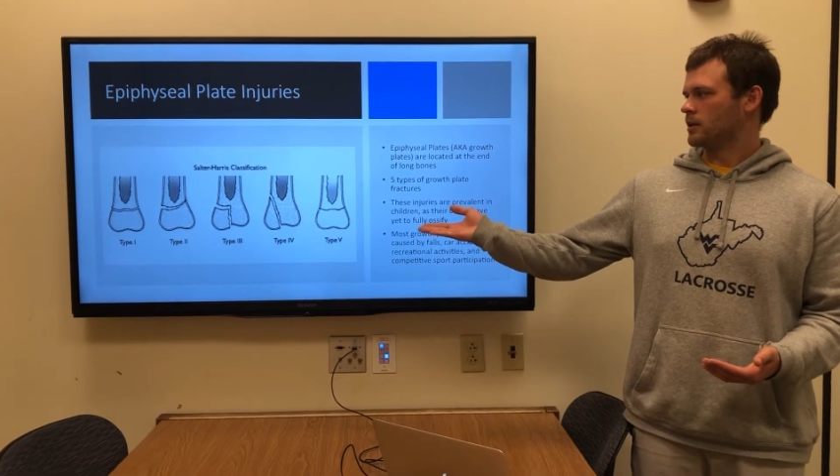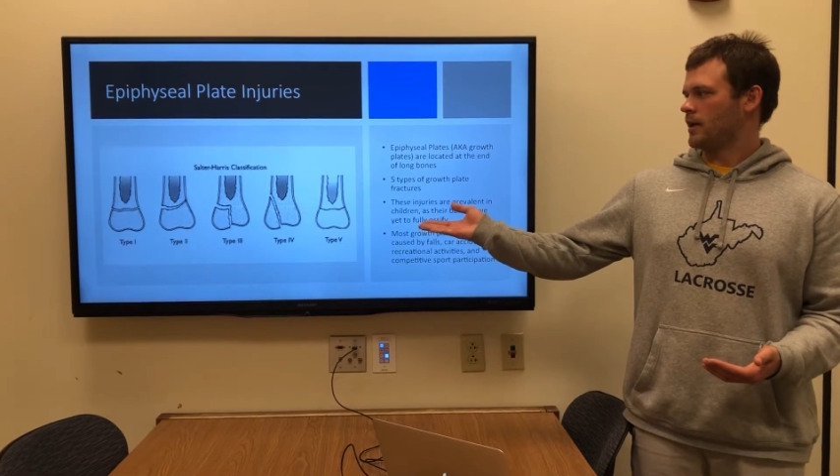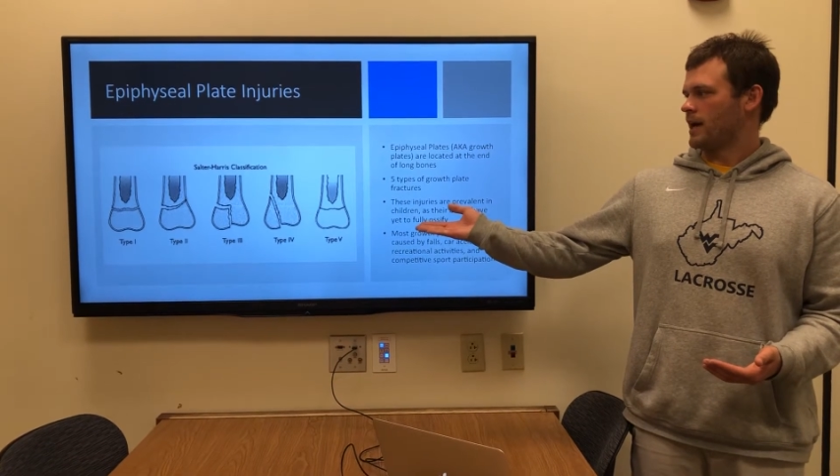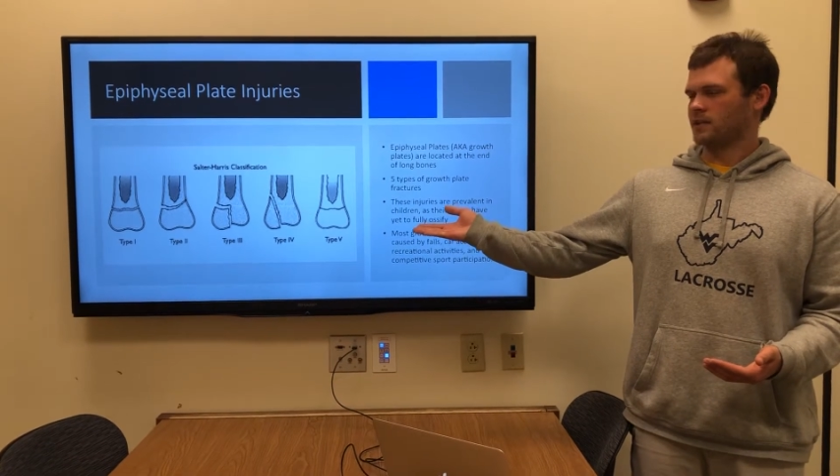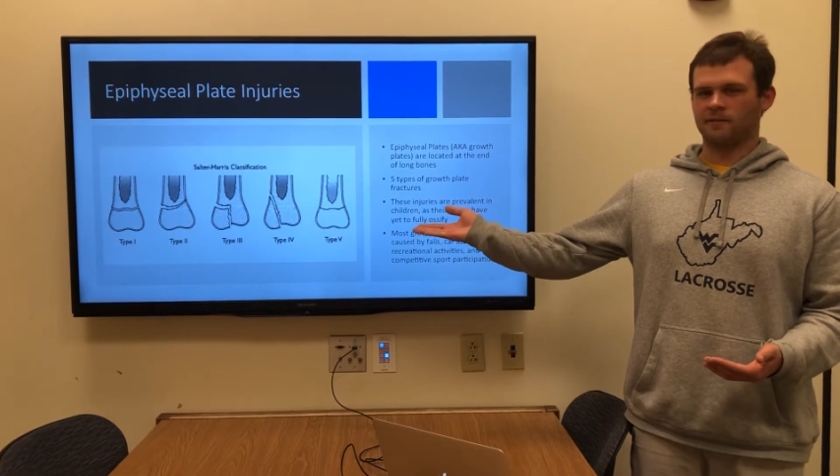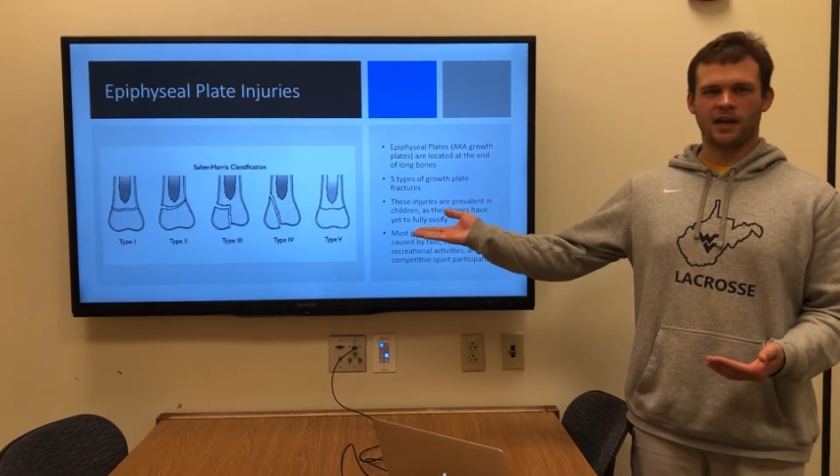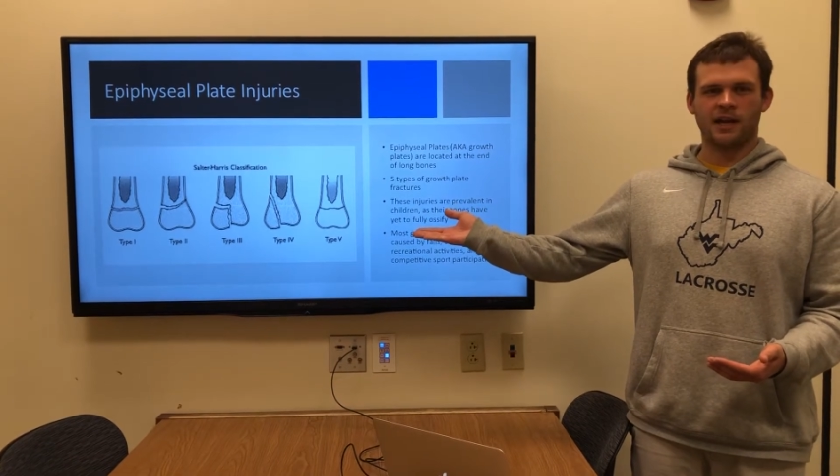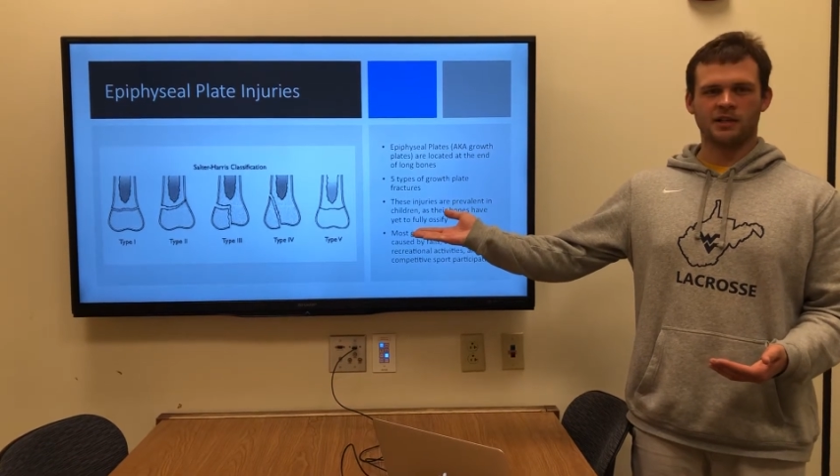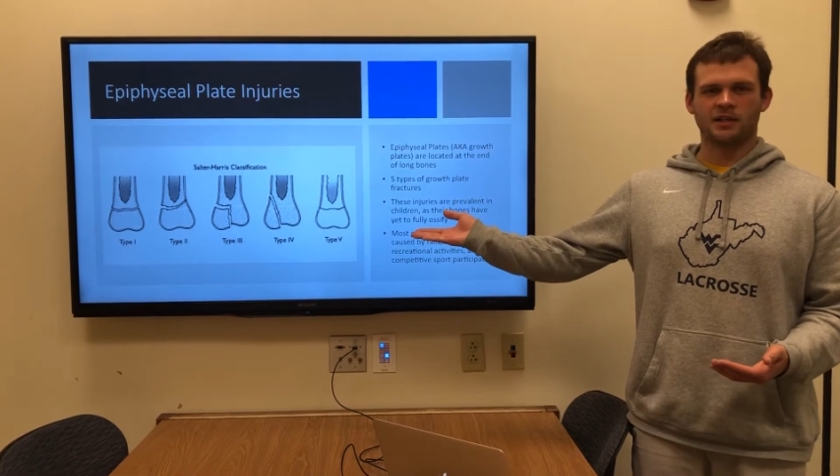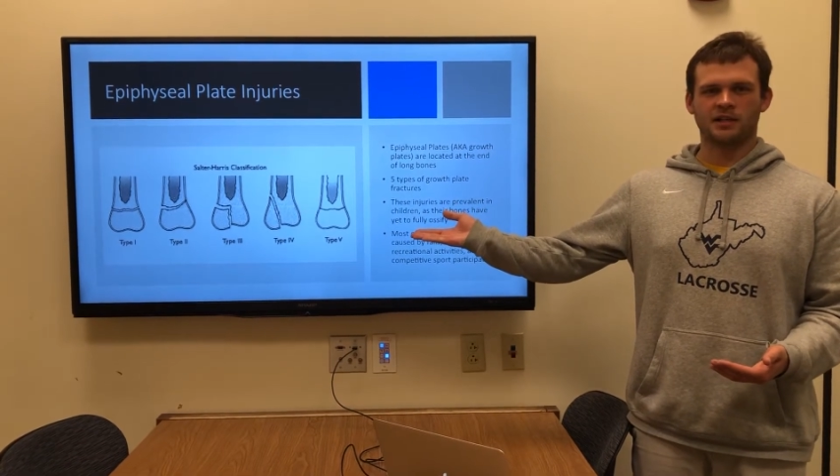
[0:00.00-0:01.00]

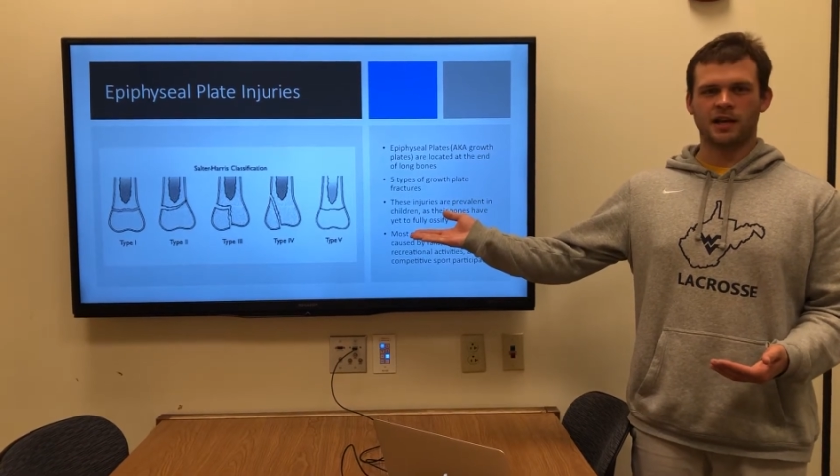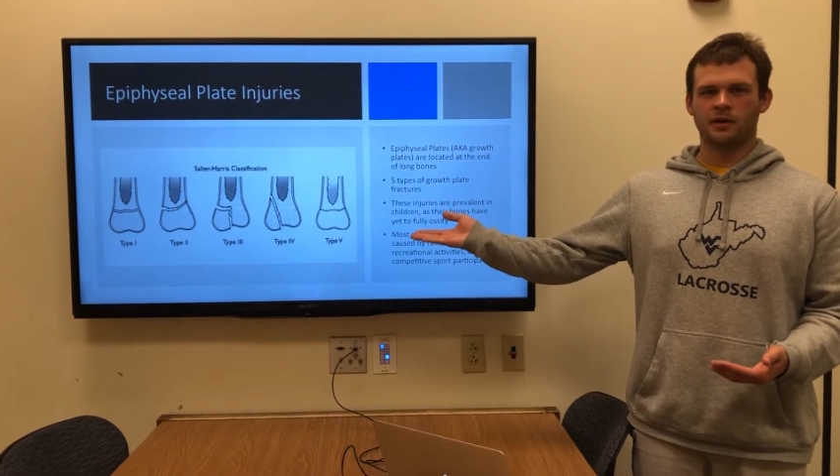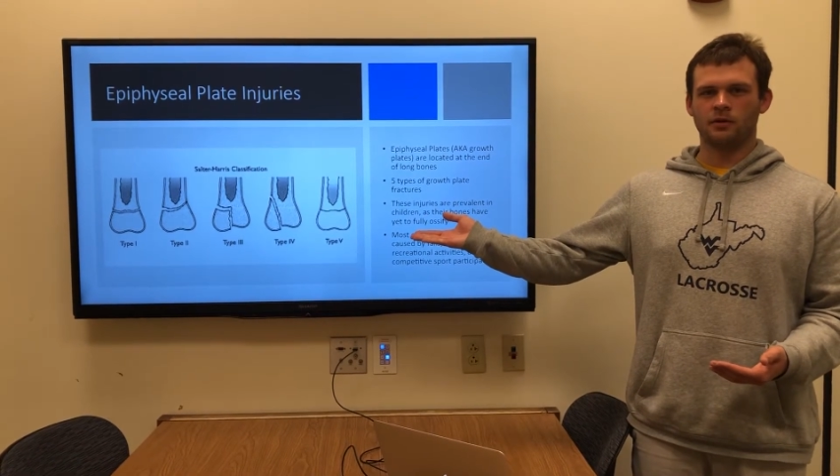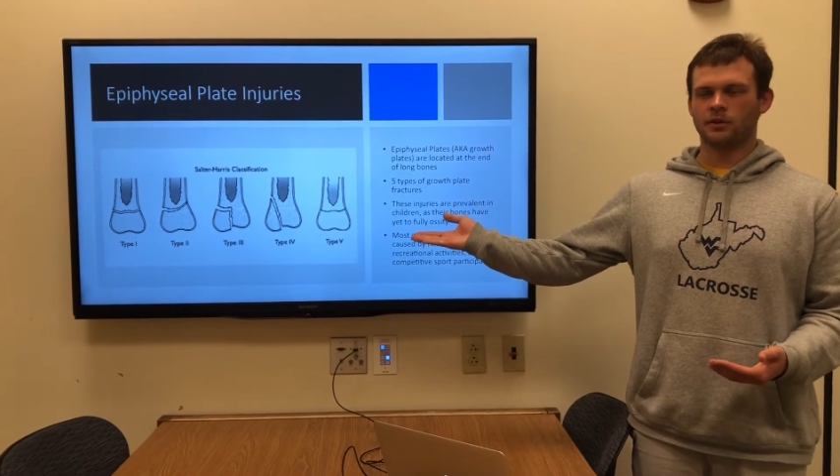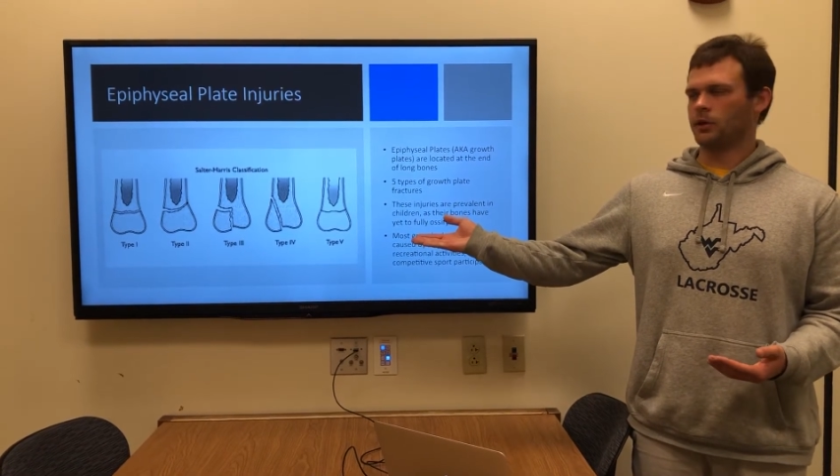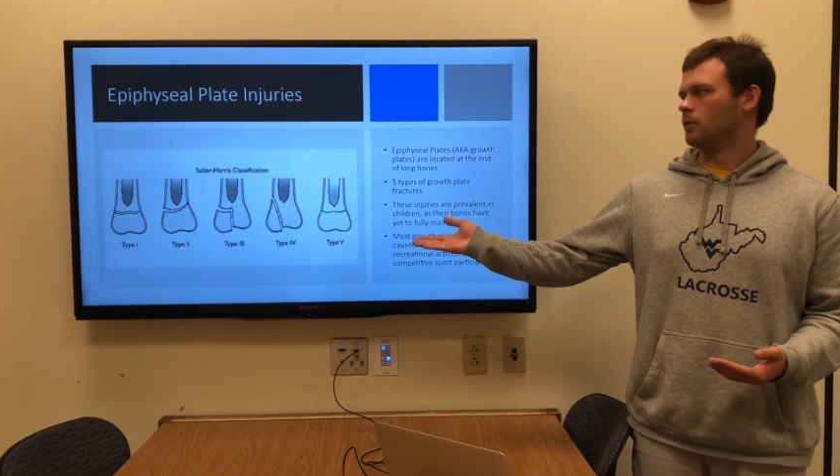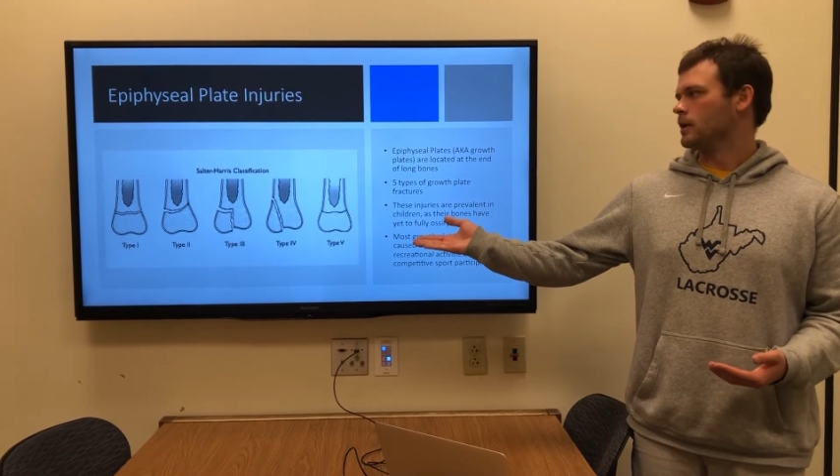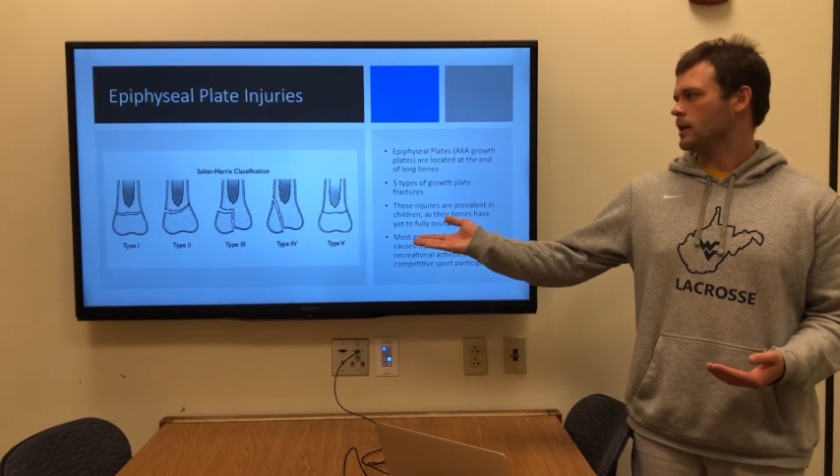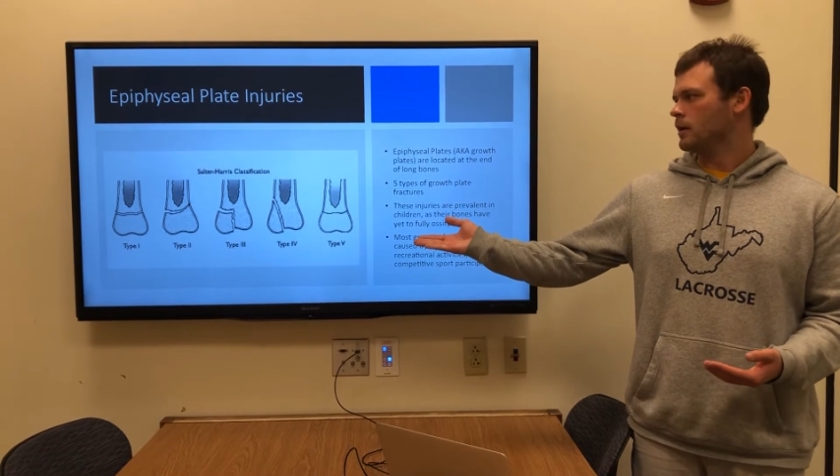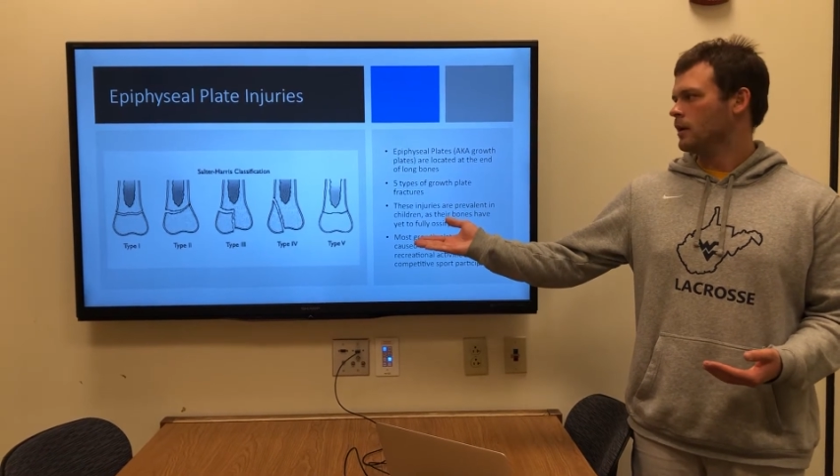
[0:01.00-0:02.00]
classification scale shown
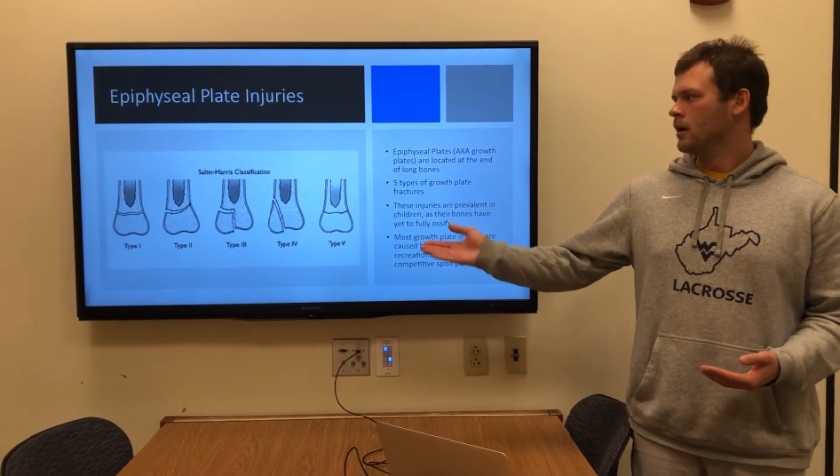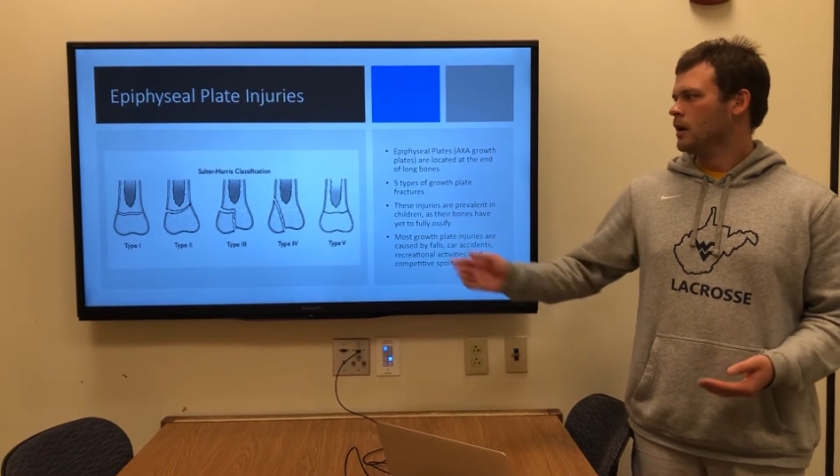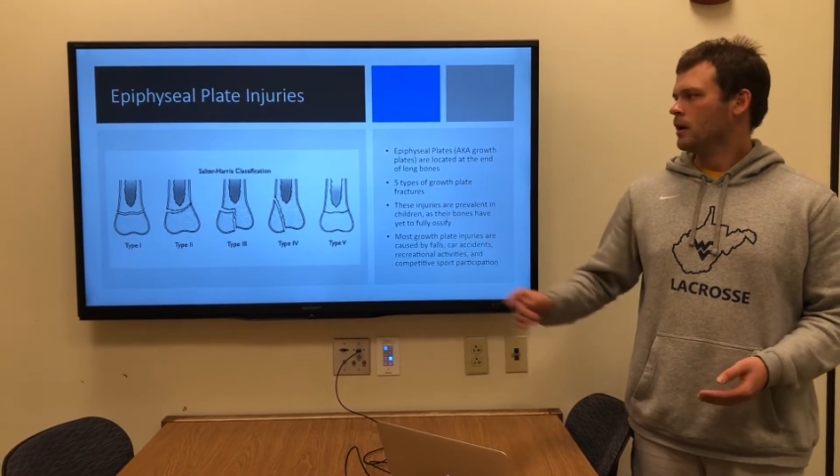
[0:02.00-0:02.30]
here.